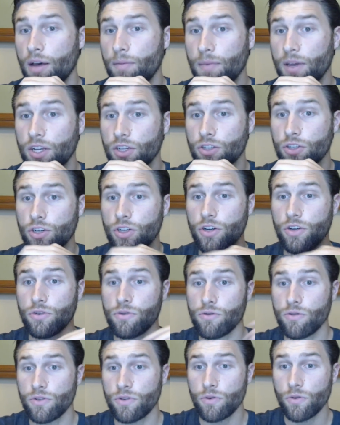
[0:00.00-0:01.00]
Make sure
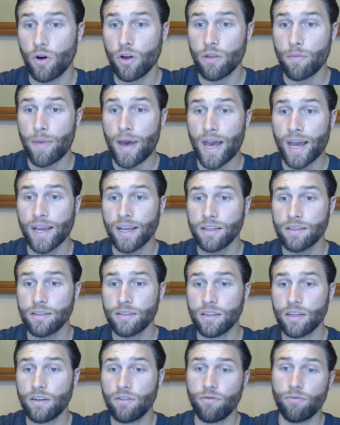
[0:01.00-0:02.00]
you do all the back-end
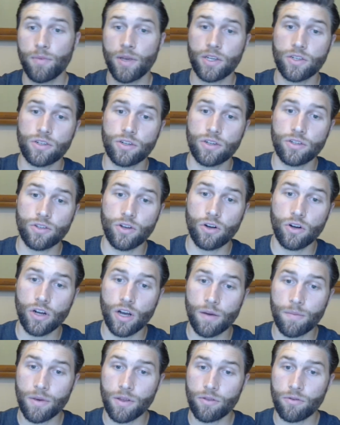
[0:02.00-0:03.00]
stuff. Make sure it's all
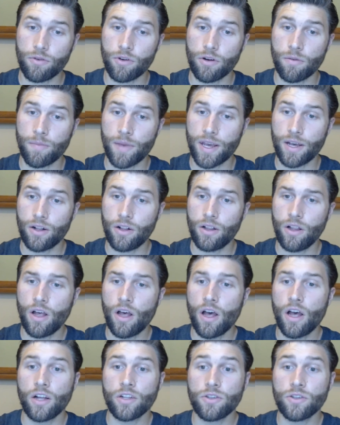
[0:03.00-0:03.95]
coming through your mail.